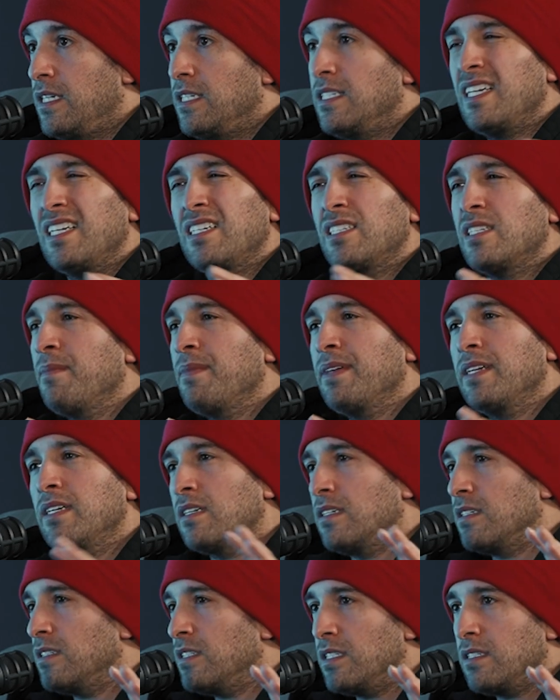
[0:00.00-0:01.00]
Saying something
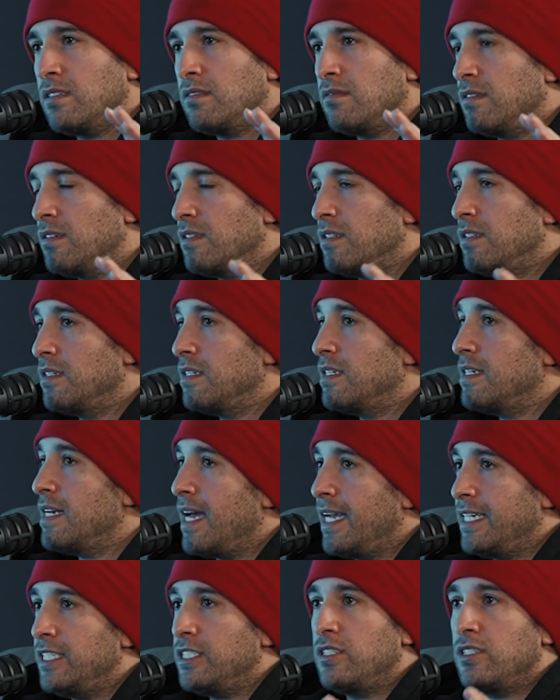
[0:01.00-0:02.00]
just
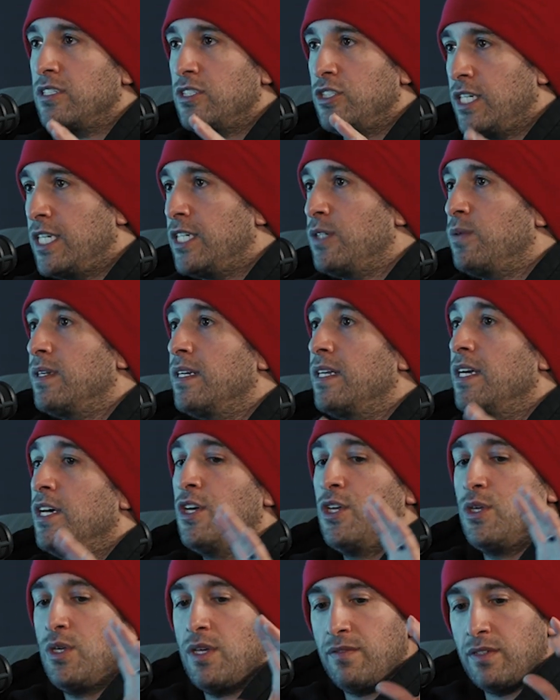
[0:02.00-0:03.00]
nice, genuine,
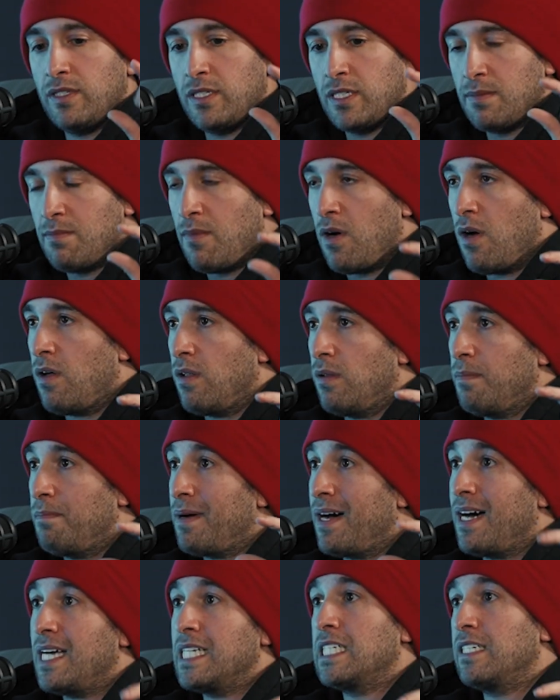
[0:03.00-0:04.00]
you have a small
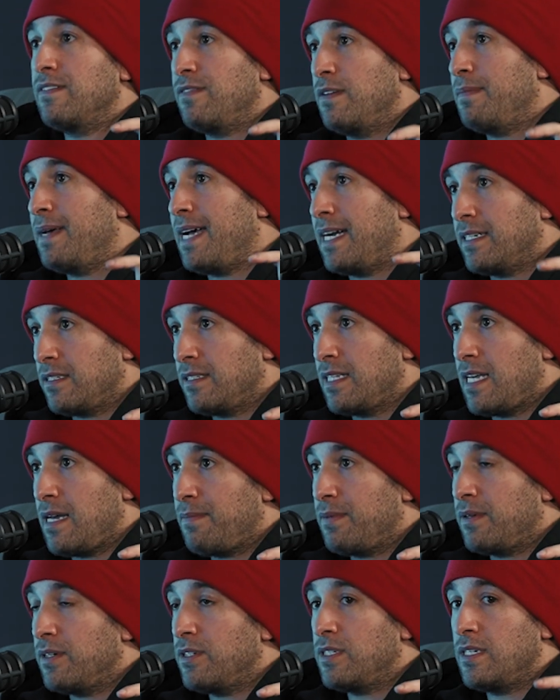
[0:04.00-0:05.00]
positive impact on that
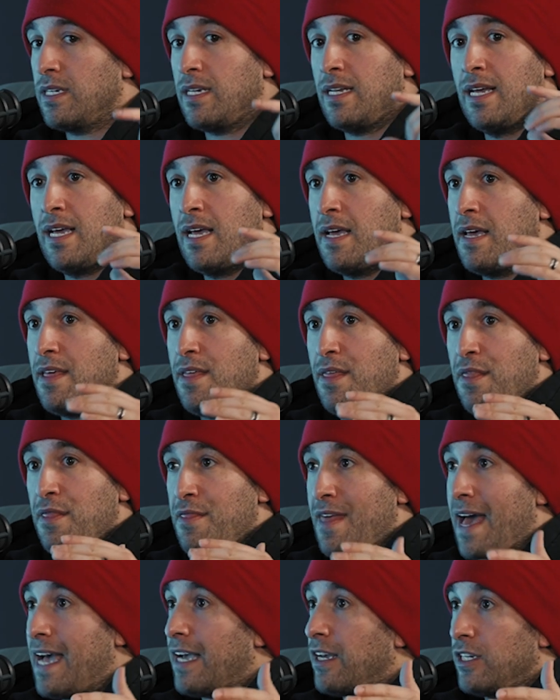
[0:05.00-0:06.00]
person.
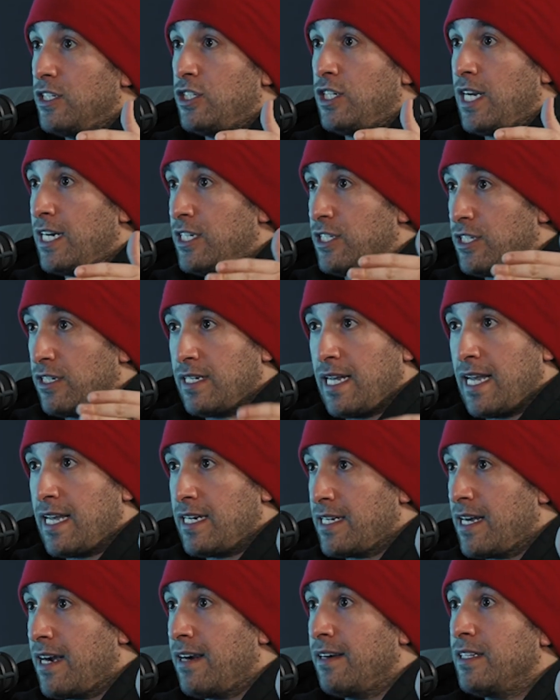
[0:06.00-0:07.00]
That could change their day
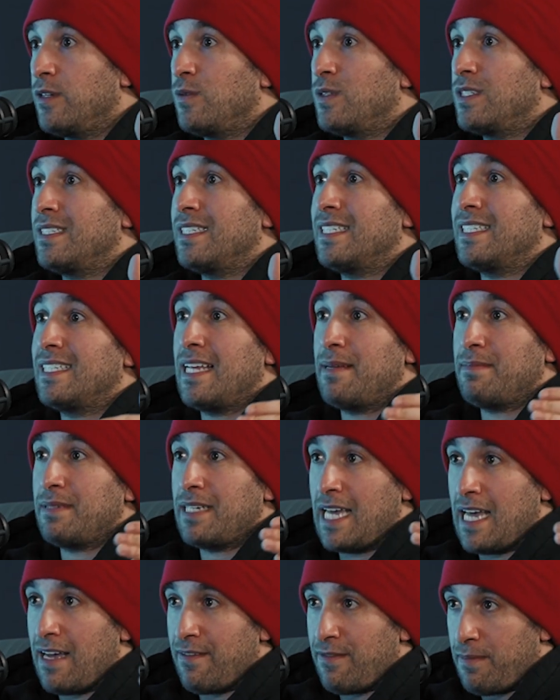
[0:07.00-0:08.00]
entirely, which leads them to
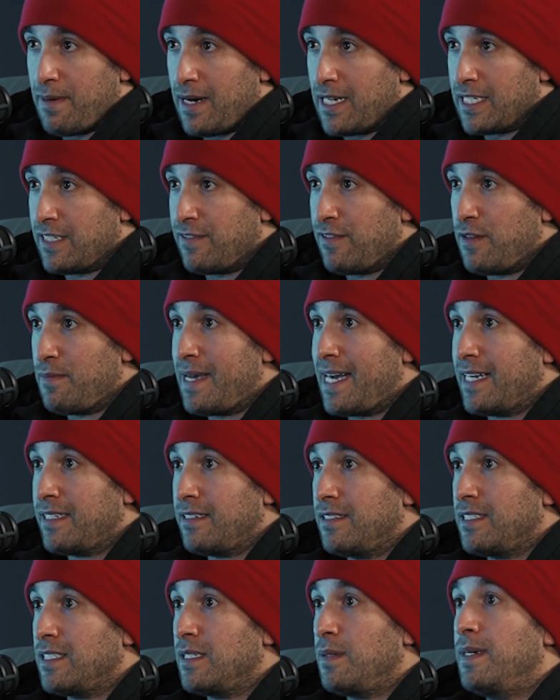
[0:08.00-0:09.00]
have a positive impact
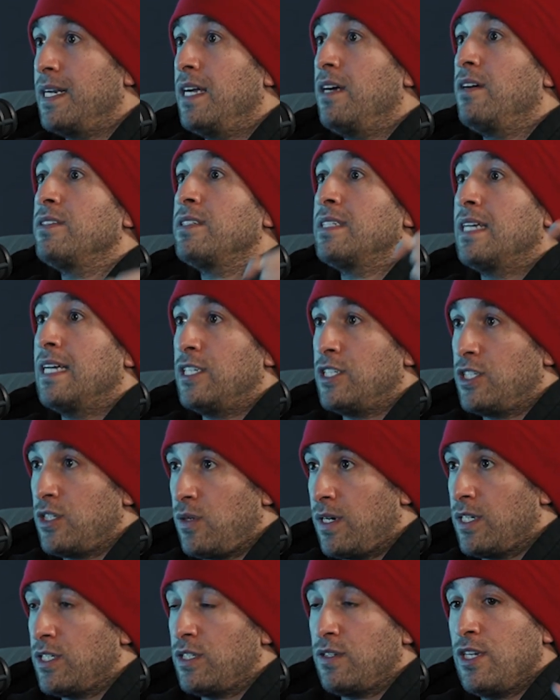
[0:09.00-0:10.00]
on someone else, and so
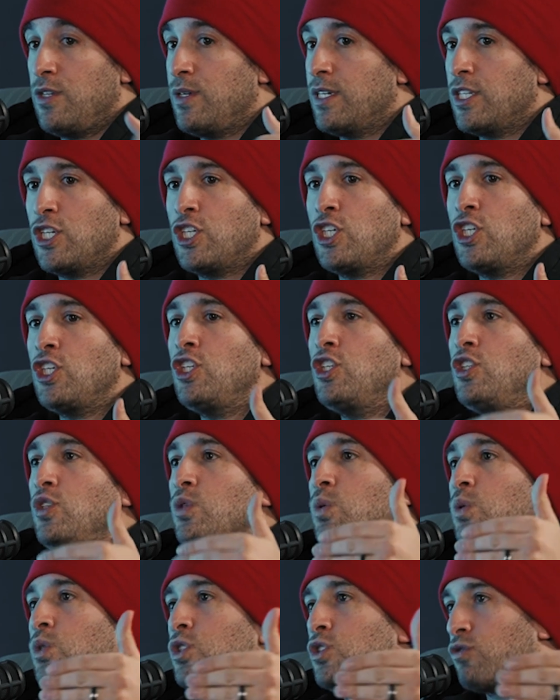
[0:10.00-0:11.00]
on and so on. You get a
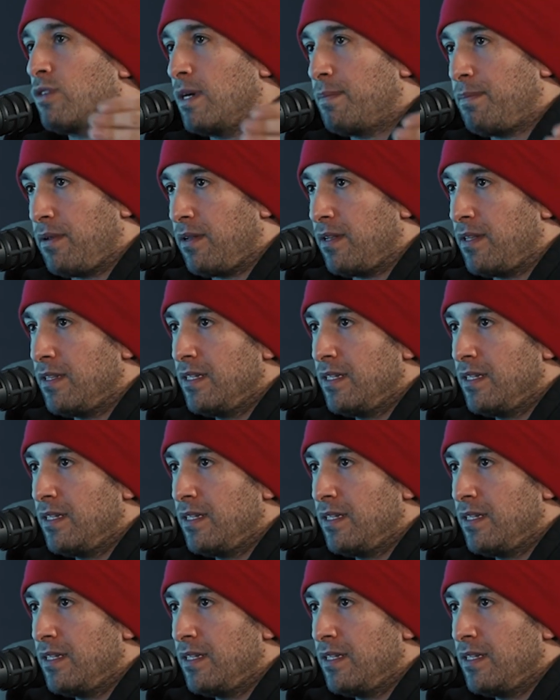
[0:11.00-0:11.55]
huge ripple.